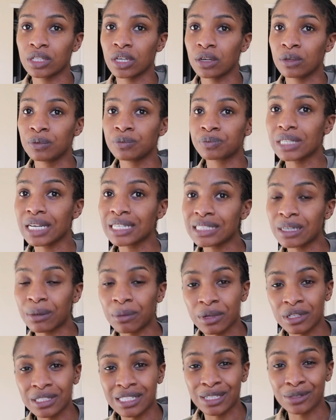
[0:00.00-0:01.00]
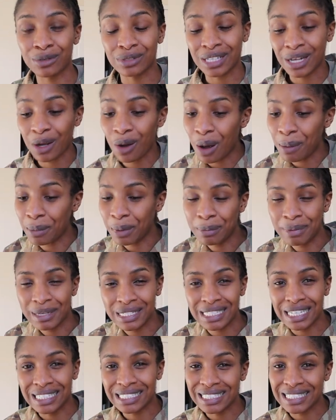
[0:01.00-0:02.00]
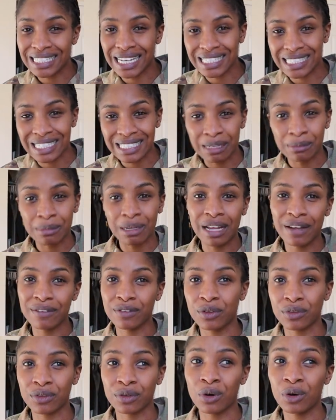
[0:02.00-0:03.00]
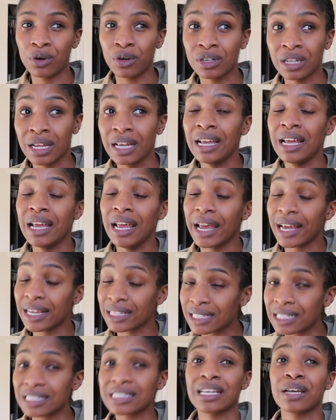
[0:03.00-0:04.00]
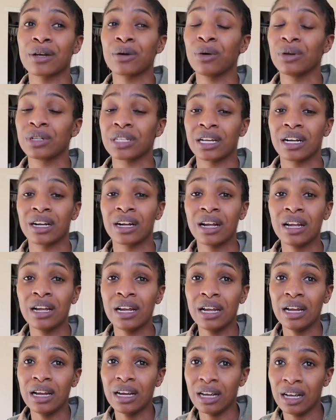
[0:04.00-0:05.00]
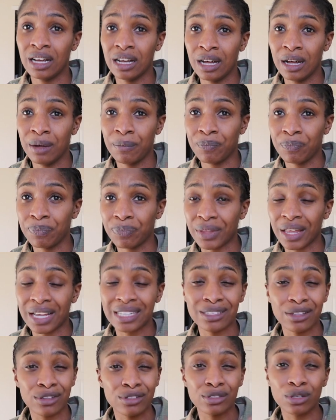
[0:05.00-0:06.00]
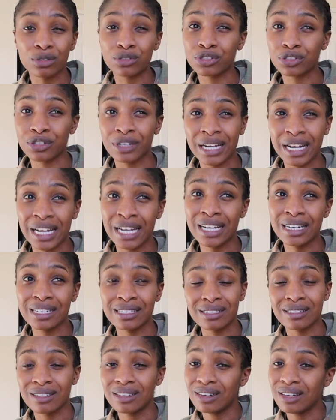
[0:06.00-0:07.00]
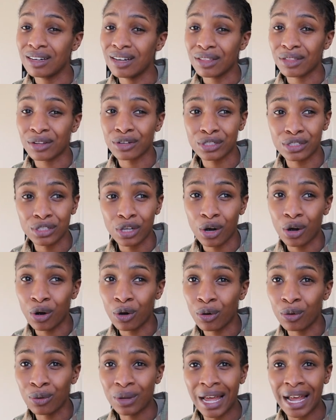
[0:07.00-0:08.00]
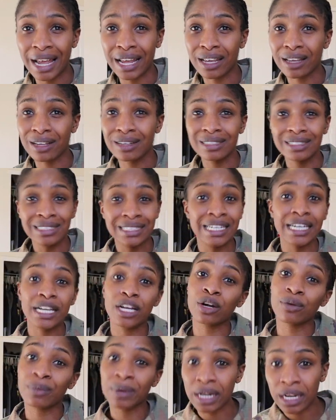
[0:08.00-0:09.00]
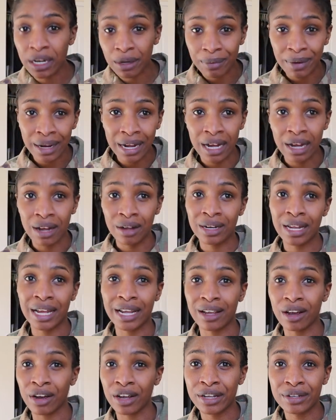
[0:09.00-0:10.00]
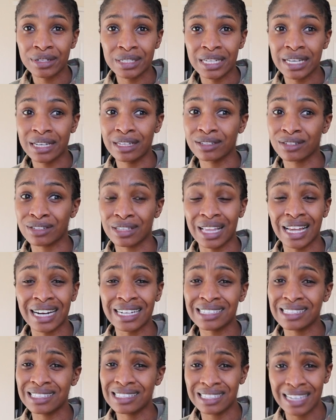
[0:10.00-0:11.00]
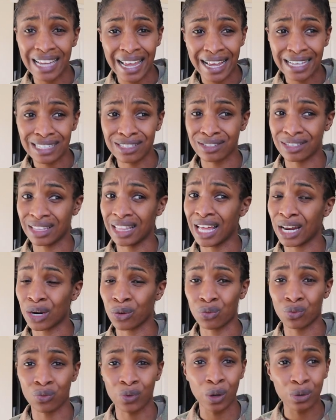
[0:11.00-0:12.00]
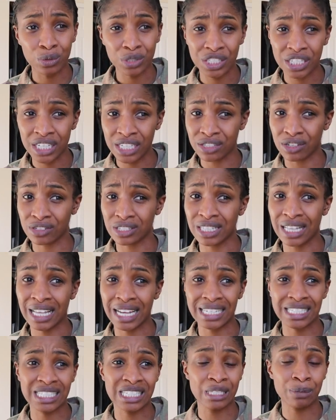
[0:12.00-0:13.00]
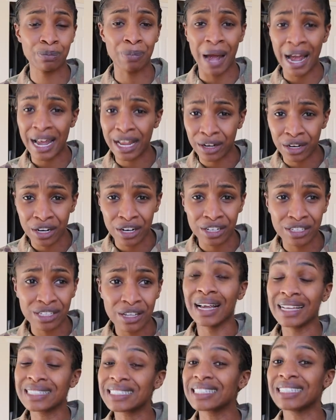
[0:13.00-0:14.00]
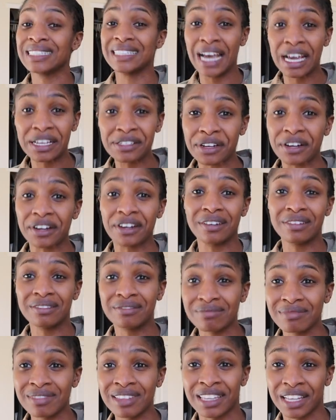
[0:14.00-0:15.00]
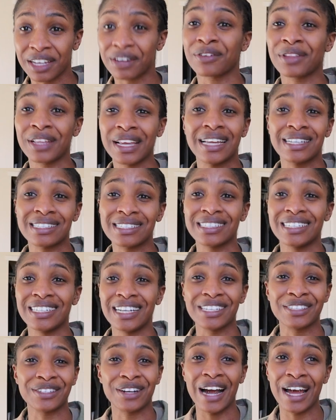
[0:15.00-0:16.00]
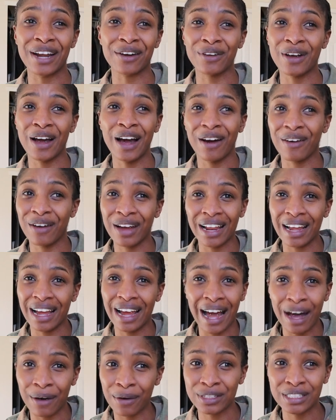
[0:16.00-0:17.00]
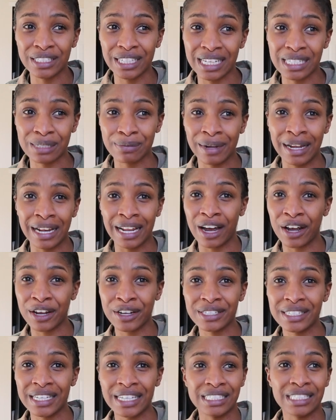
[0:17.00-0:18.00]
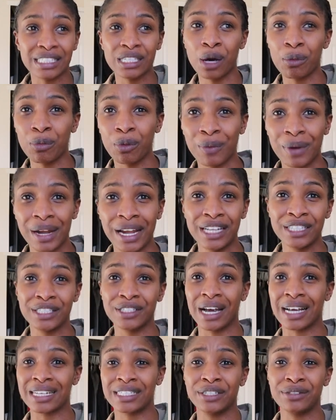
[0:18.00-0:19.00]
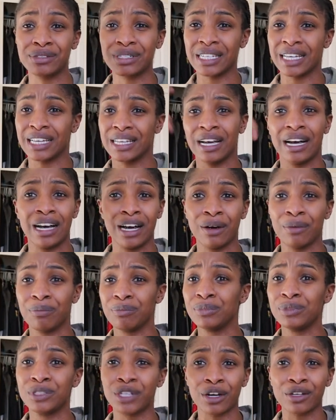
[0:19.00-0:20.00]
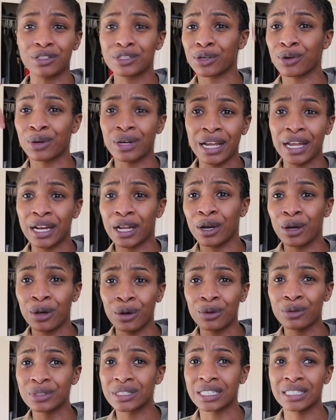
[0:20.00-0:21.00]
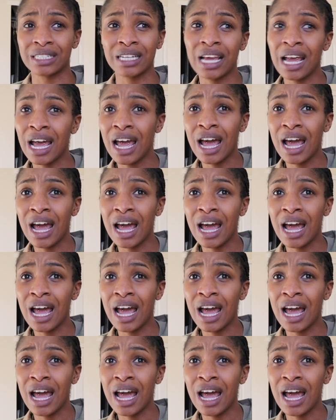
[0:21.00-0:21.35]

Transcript: So it's not one of those things where it's like, oh, I'm going to PCS in Texas. I'm not going to have to deal with the cold. It does get cold here. Um, like I said, there's no trees. There's no like deer running around. Like all you see, there's a lot of snakes. There's a lot of roaches. There's a lot of spiders. It's the desert. Literally, it's the desert. I don't know how how else to explain it. All you see is tumbleweeds. You see uh, dirt tornadoes, and